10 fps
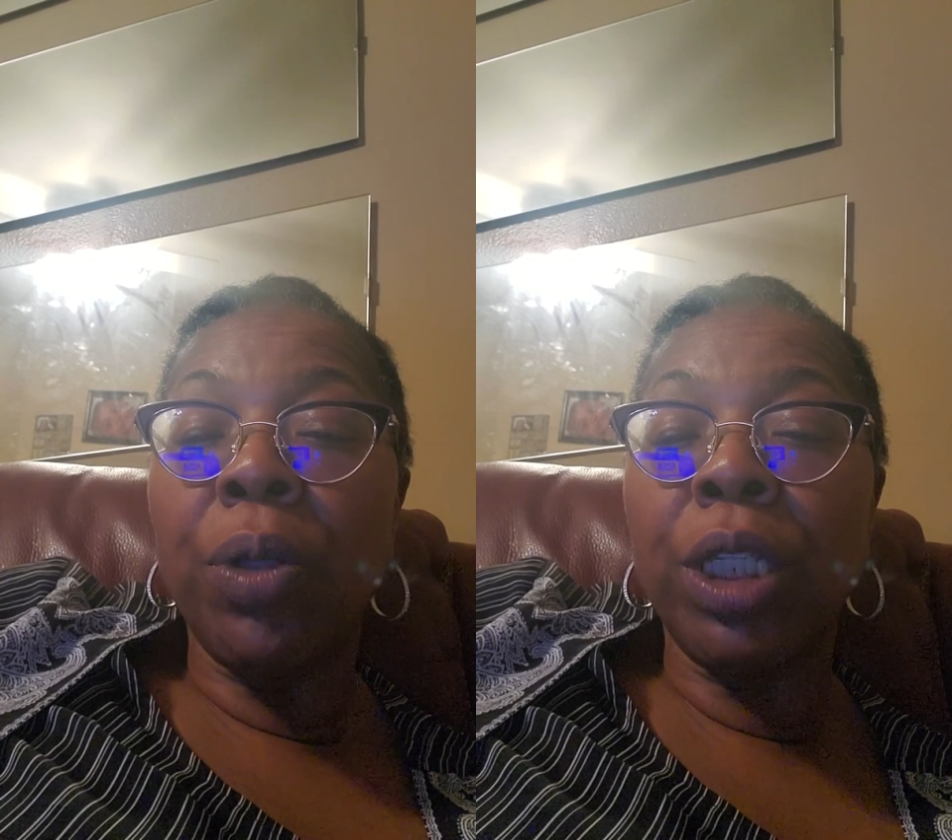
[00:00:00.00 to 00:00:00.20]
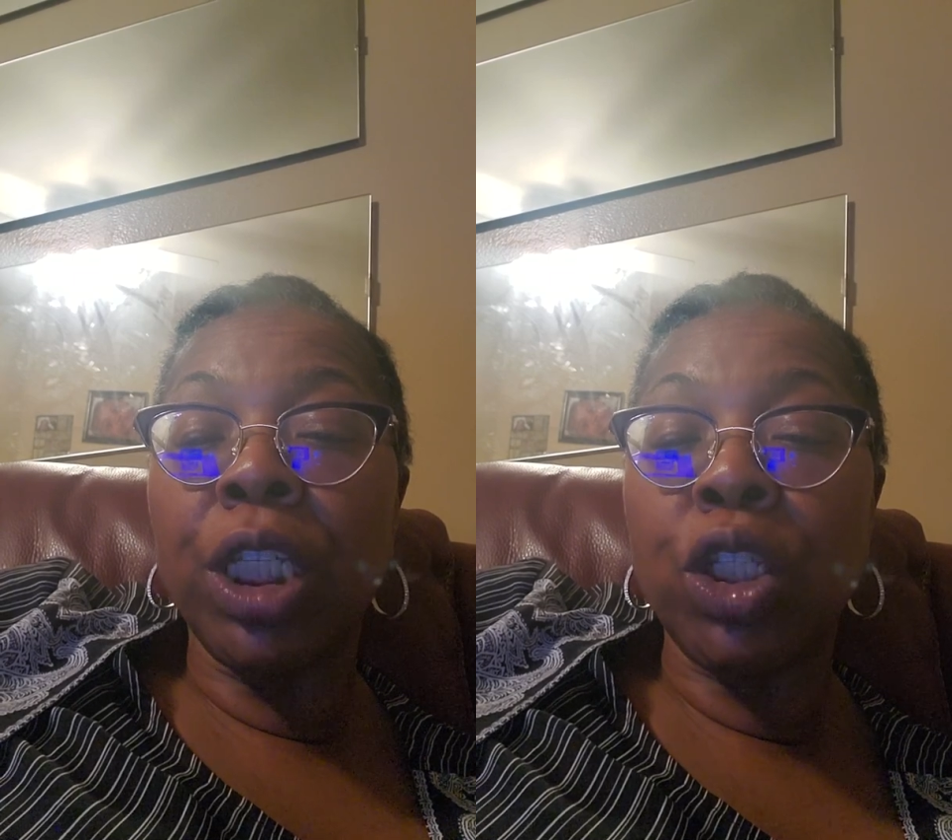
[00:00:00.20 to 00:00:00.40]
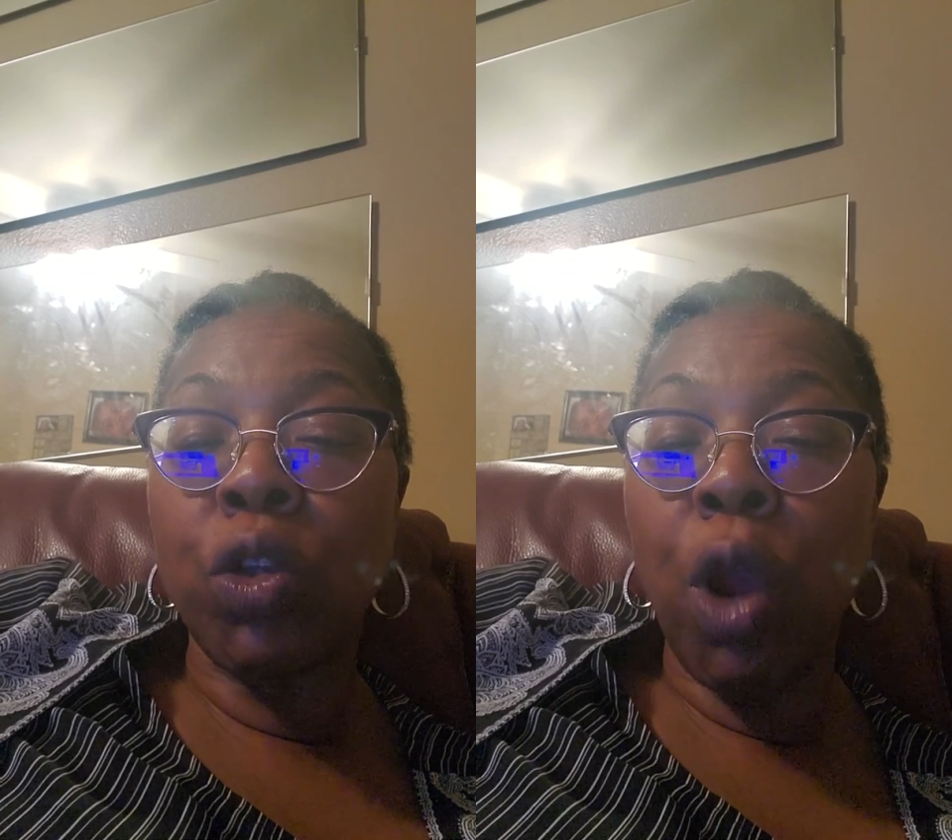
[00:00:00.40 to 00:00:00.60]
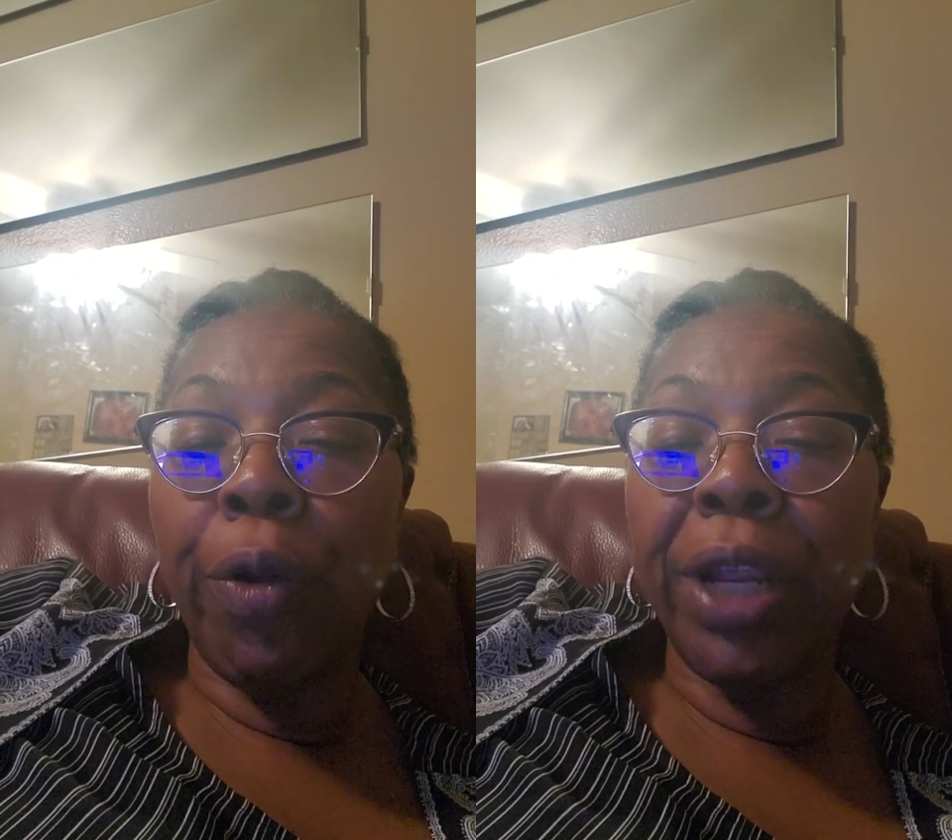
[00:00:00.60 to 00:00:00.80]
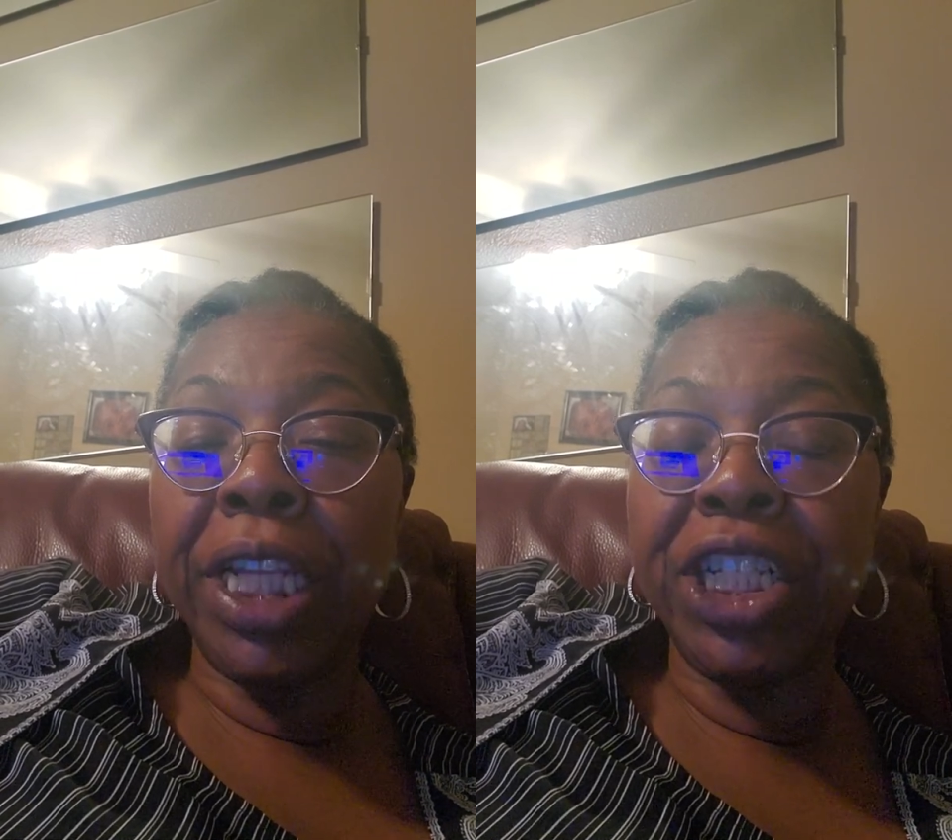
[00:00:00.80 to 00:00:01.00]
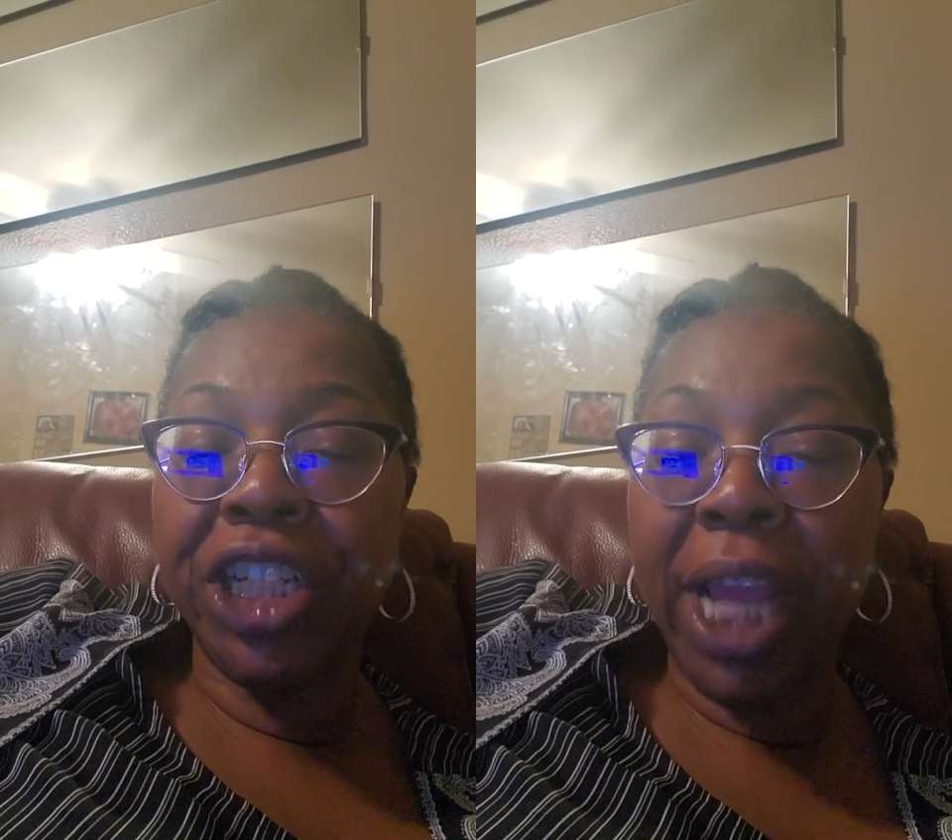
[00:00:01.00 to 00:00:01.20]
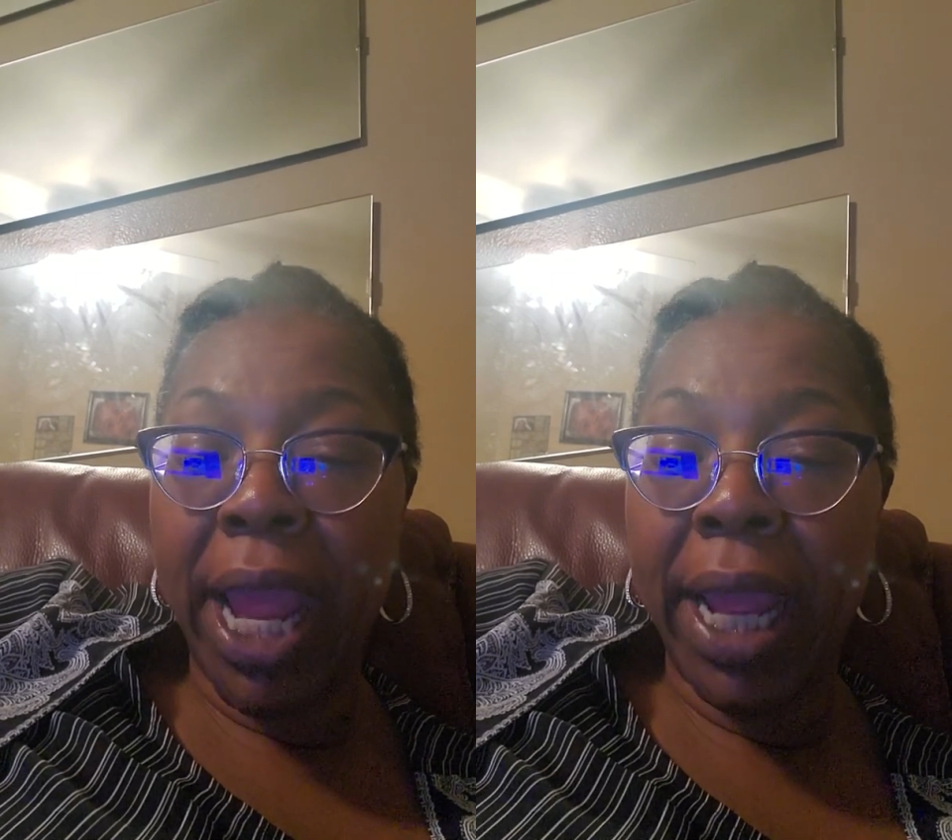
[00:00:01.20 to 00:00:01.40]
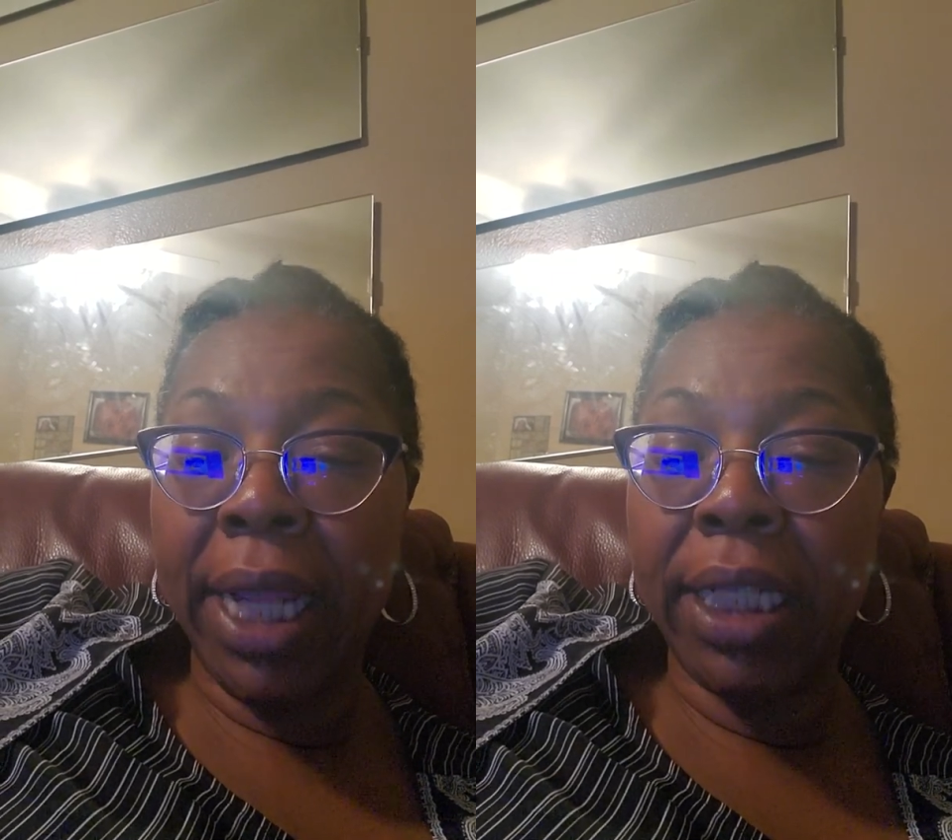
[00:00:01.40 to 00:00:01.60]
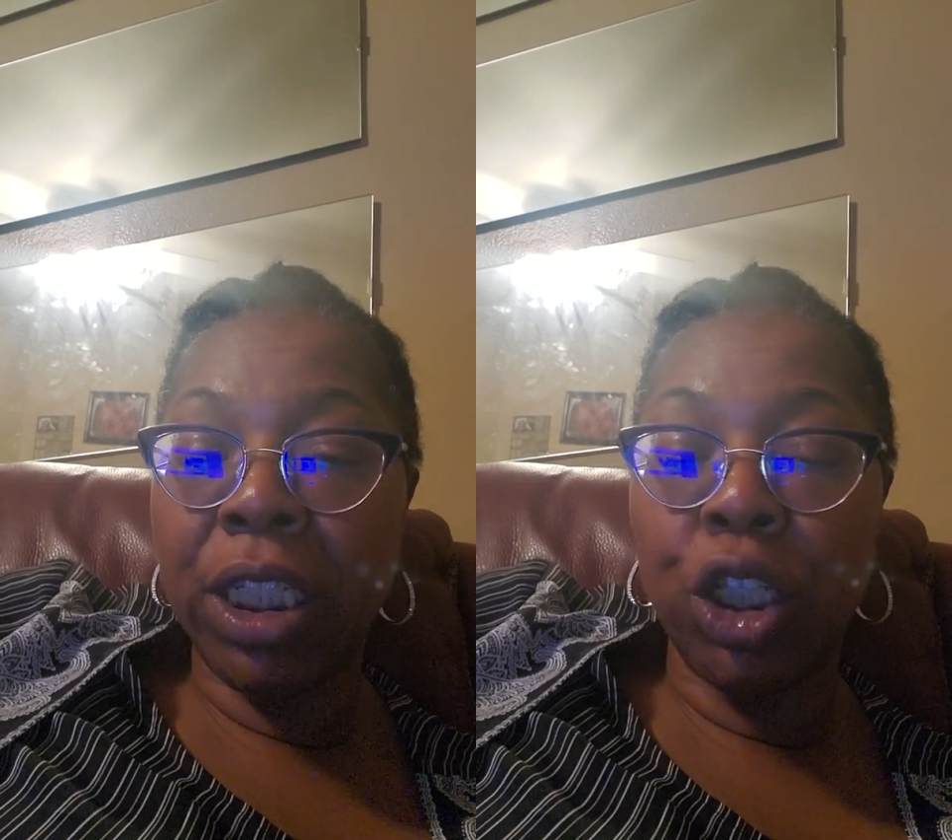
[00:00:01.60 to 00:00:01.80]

The stories changed,